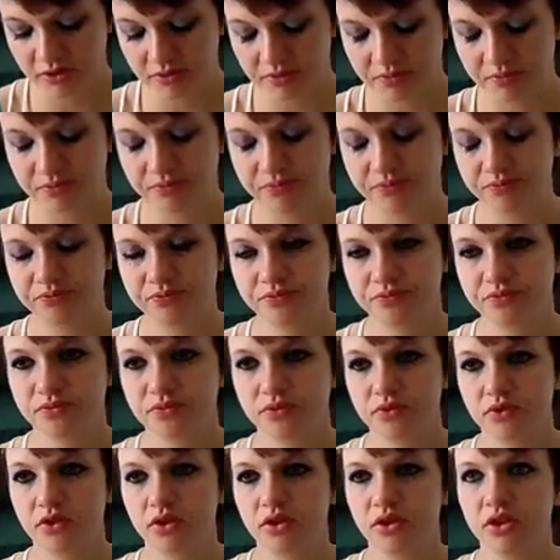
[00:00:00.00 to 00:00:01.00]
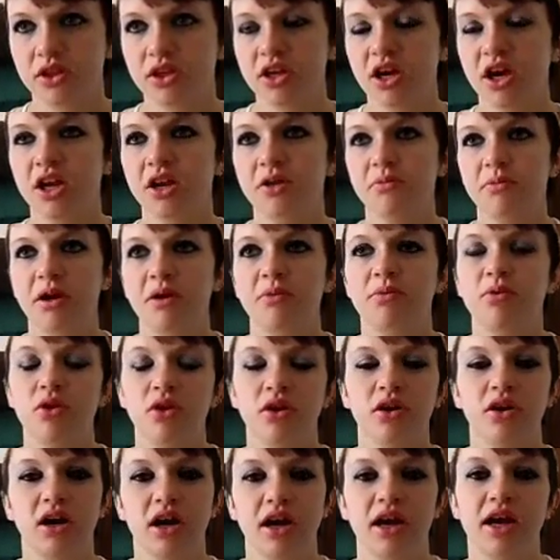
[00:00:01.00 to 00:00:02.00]
The kind of
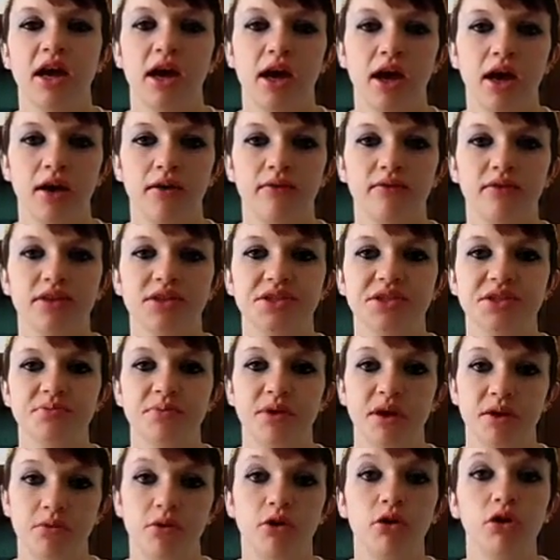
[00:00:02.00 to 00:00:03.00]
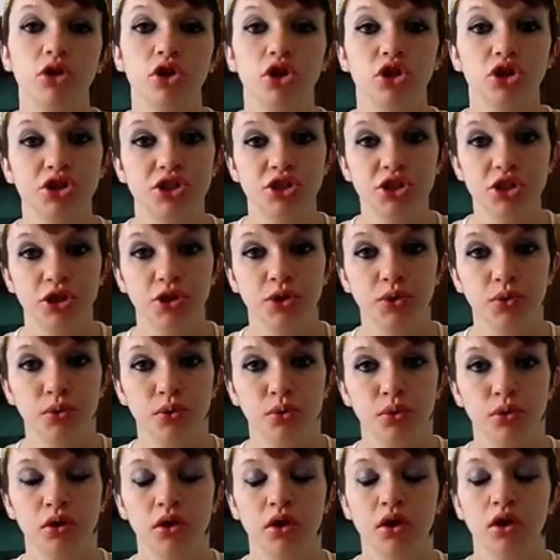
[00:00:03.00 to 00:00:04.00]
bipolar I have is bipolar 2,